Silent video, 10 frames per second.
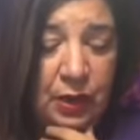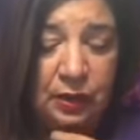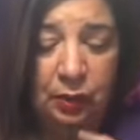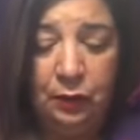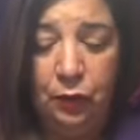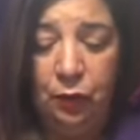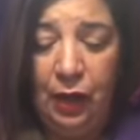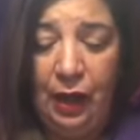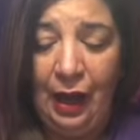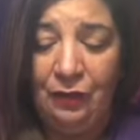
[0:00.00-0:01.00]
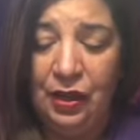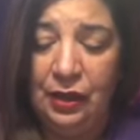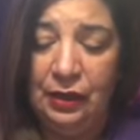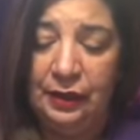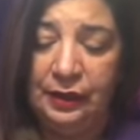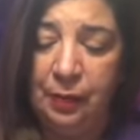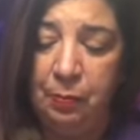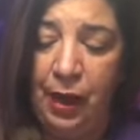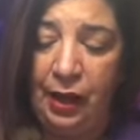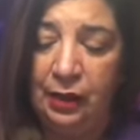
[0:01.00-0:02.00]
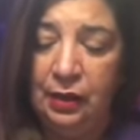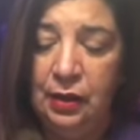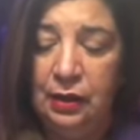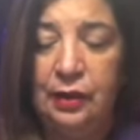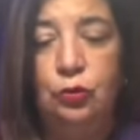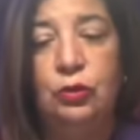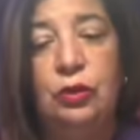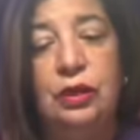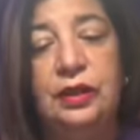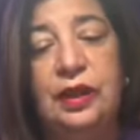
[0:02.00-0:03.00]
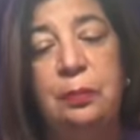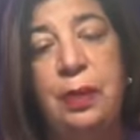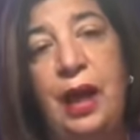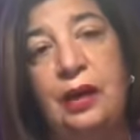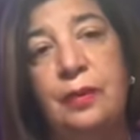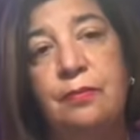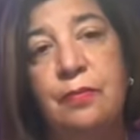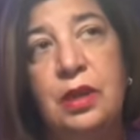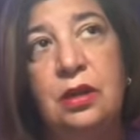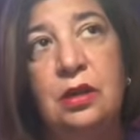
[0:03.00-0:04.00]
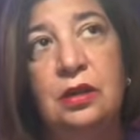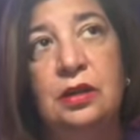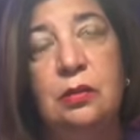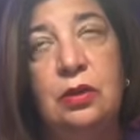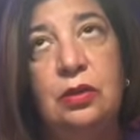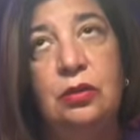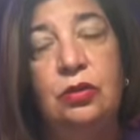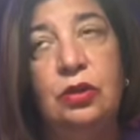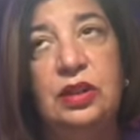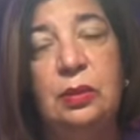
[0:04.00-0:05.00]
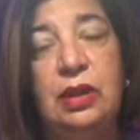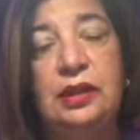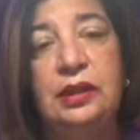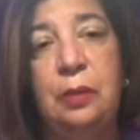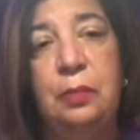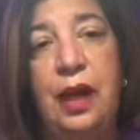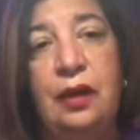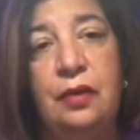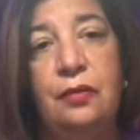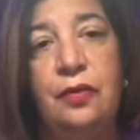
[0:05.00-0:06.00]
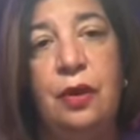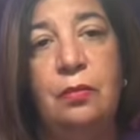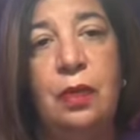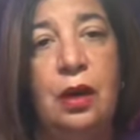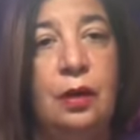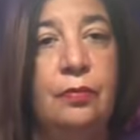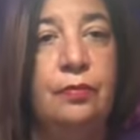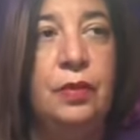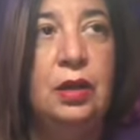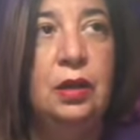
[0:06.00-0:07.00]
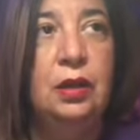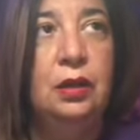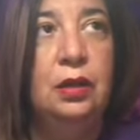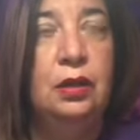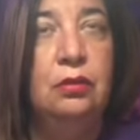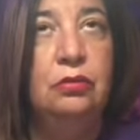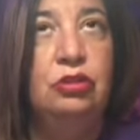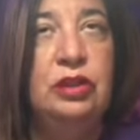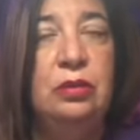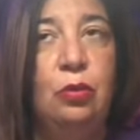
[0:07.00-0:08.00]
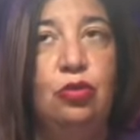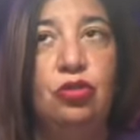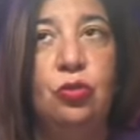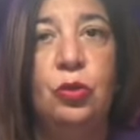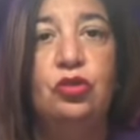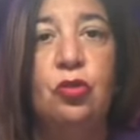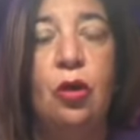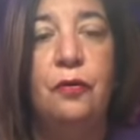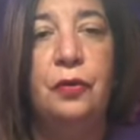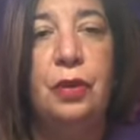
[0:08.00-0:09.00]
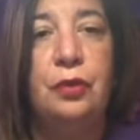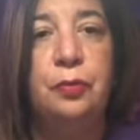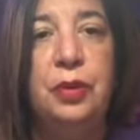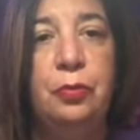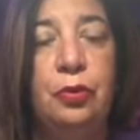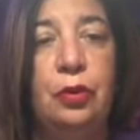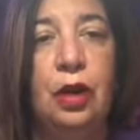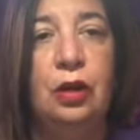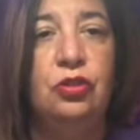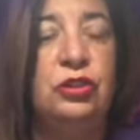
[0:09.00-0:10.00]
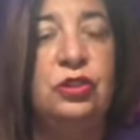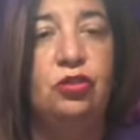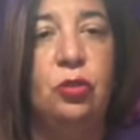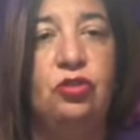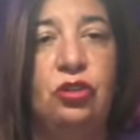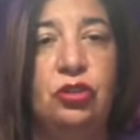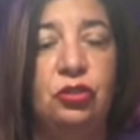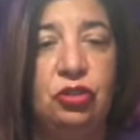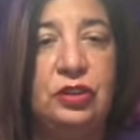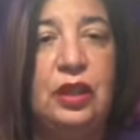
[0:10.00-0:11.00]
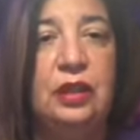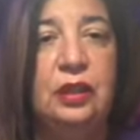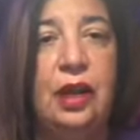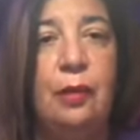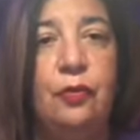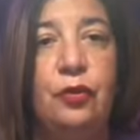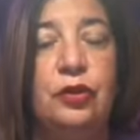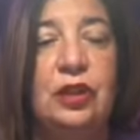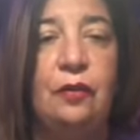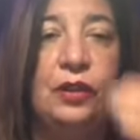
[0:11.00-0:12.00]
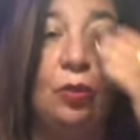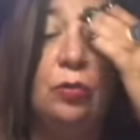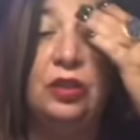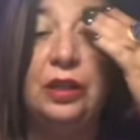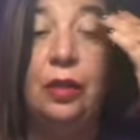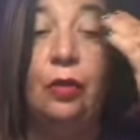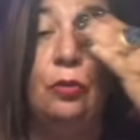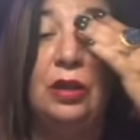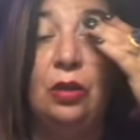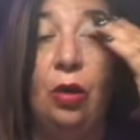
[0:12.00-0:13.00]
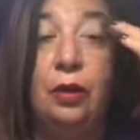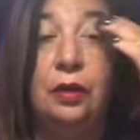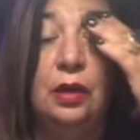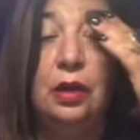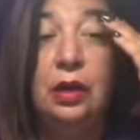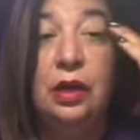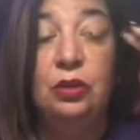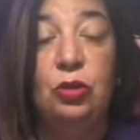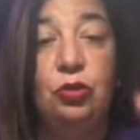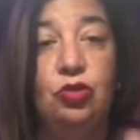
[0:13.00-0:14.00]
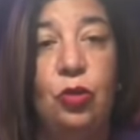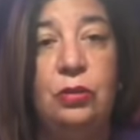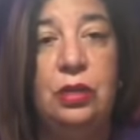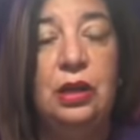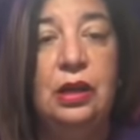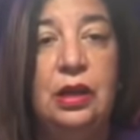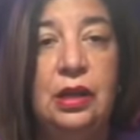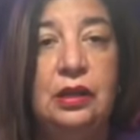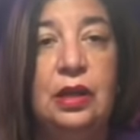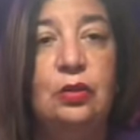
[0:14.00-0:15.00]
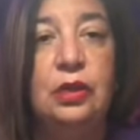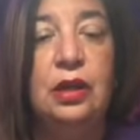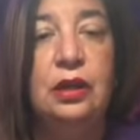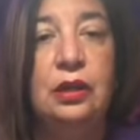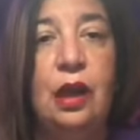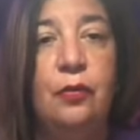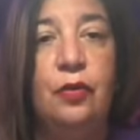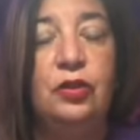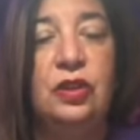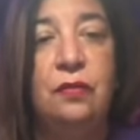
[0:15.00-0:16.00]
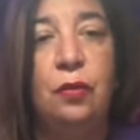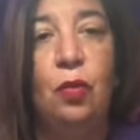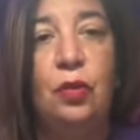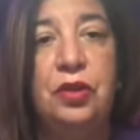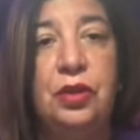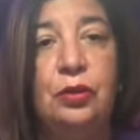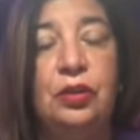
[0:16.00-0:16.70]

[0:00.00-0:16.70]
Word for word: Some of you have taken a step back, like you took a step back. So you took some kind of step back from um, just emotional withdrawal from other people, uh, just situations. You're just taking time for yourself. It's almost like the Hermit card is what they're showing me, is that you're taking time for yourself to go within